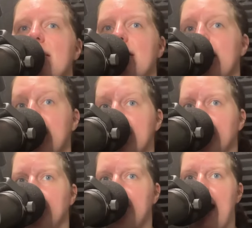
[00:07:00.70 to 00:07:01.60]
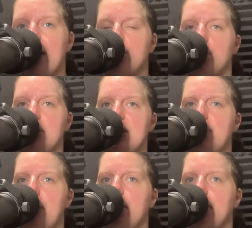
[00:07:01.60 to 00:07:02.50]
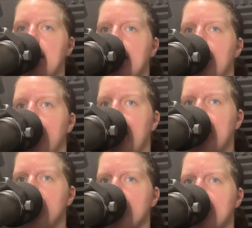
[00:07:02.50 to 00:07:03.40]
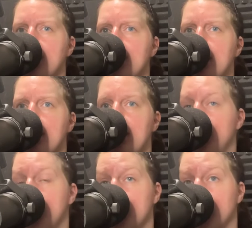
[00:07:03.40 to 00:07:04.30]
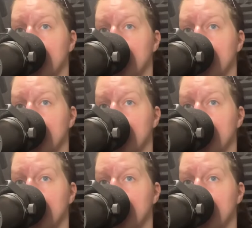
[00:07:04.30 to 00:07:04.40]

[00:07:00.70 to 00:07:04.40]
The evil of actual disparity in their ages, and Mr.